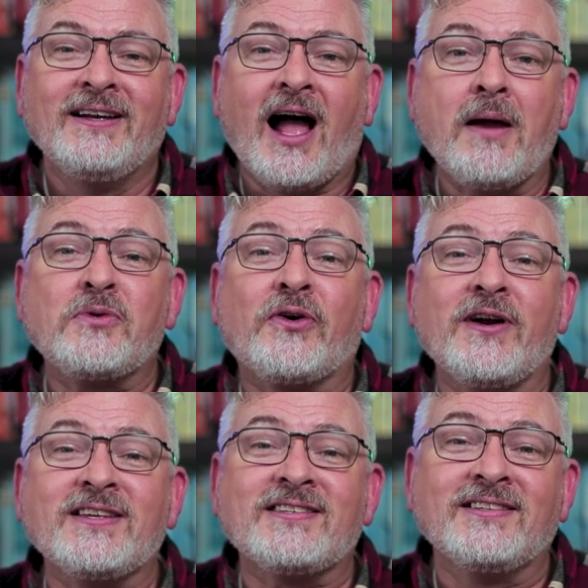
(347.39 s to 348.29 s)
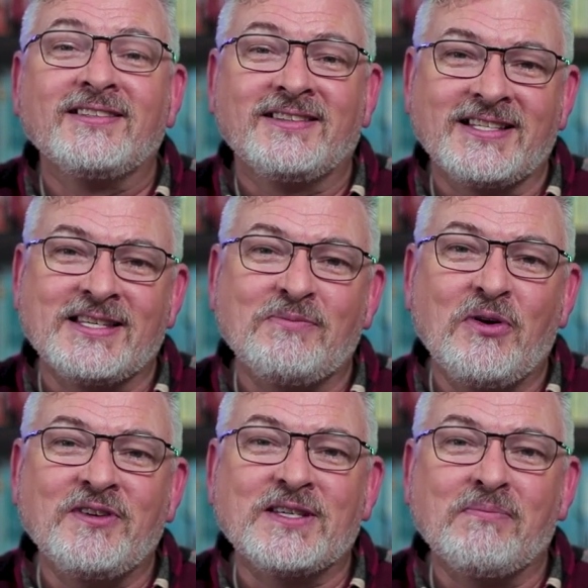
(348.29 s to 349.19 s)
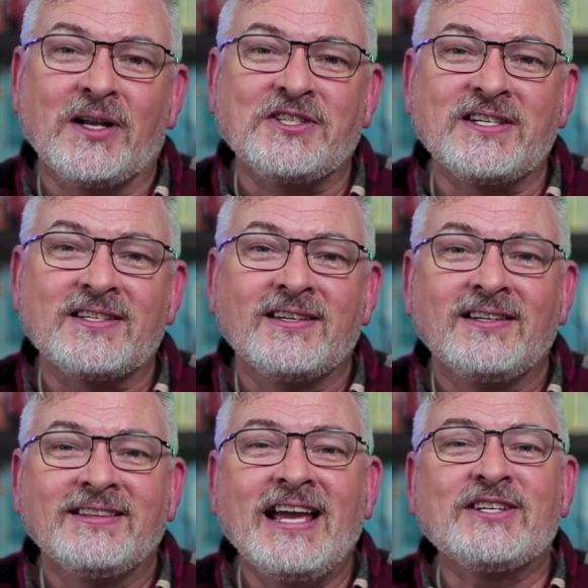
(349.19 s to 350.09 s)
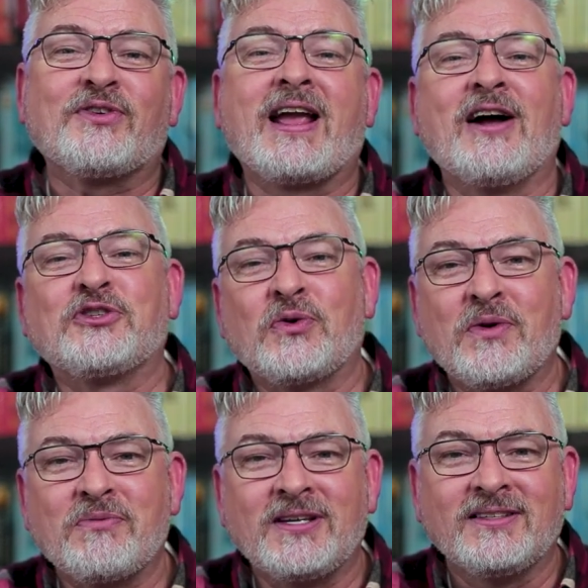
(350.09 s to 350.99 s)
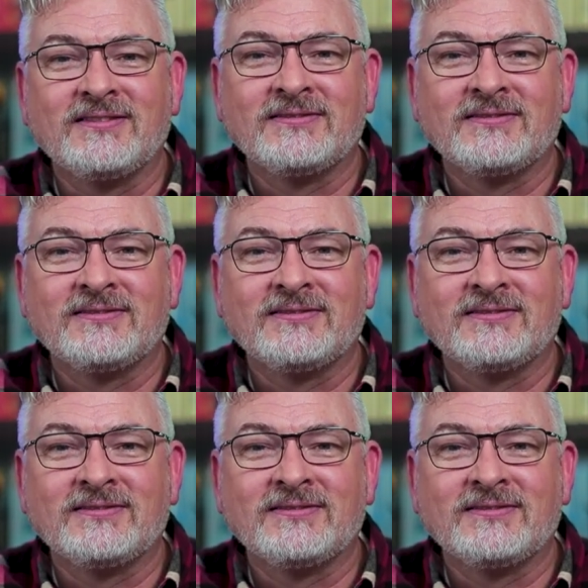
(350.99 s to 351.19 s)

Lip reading: I'm Chris. This is Movies and Munchies. Thanks for couching with me.